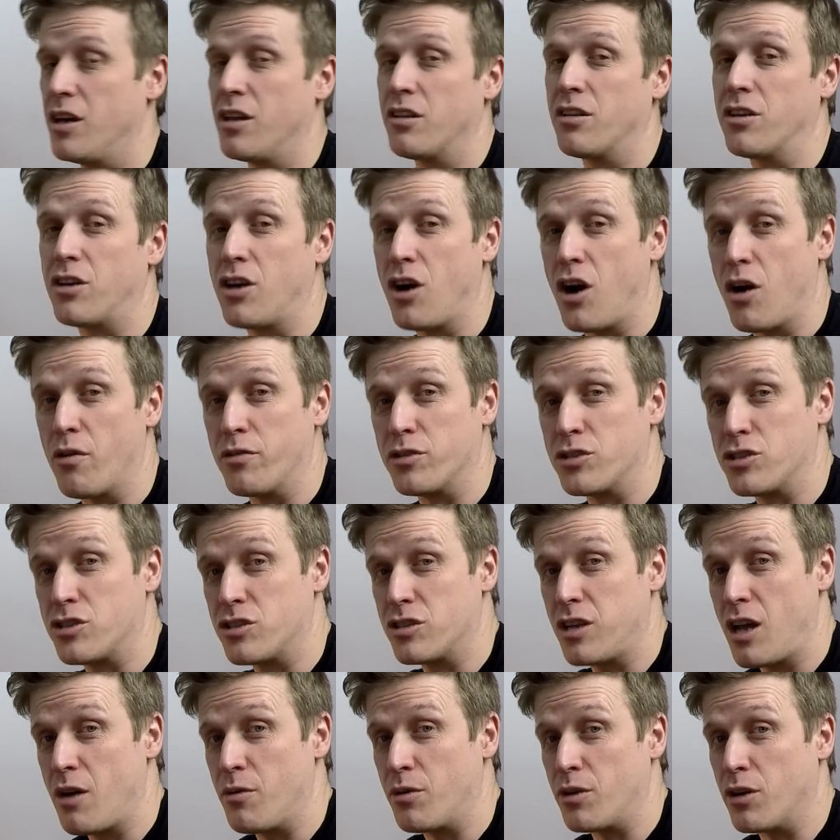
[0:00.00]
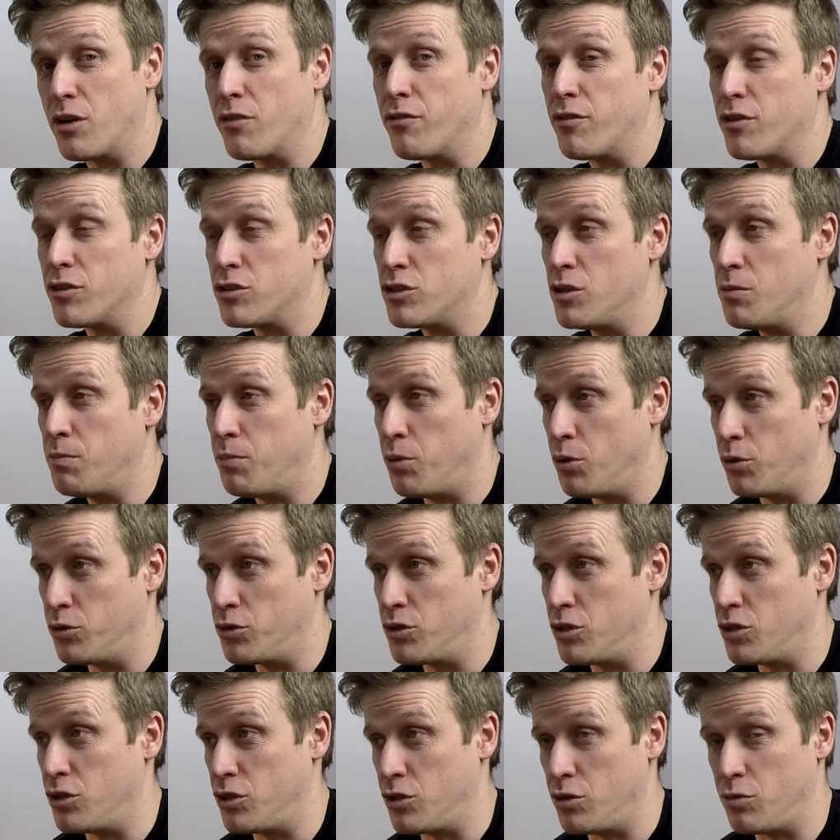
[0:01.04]
the car is slow enough to
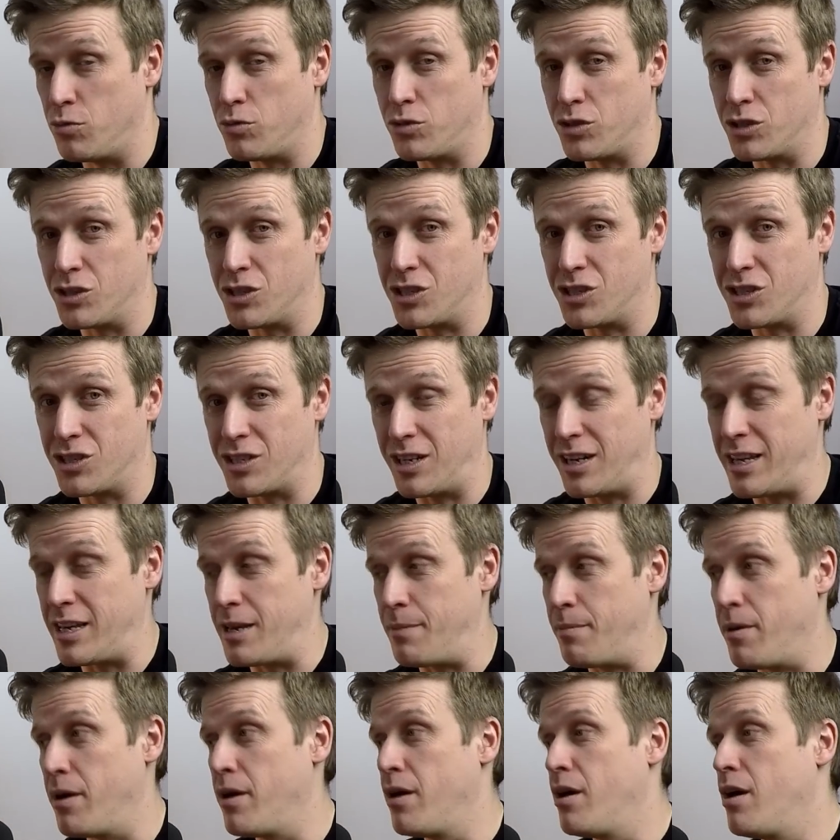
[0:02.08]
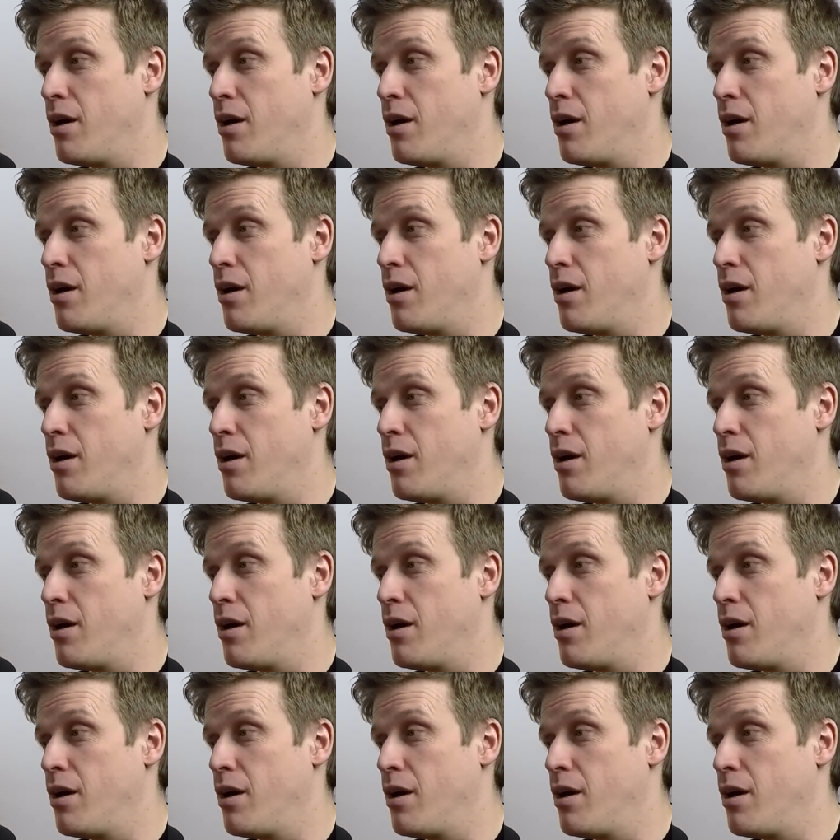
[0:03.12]
put you to sleep.